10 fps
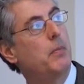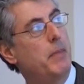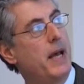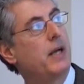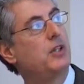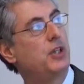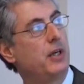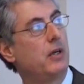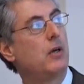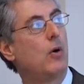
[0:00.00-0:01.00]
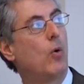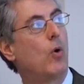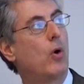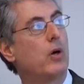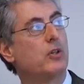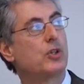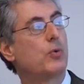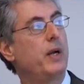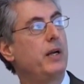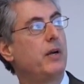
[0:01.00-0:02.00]
managing or
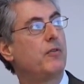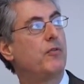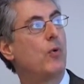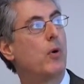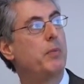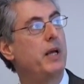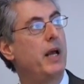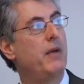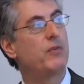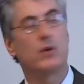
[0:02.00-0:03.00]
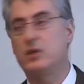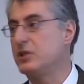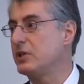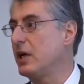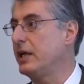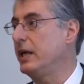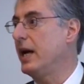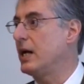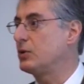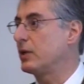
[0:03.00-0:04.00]
screening for behavioral and
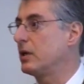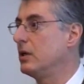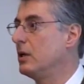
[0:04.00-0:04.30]
psychiatric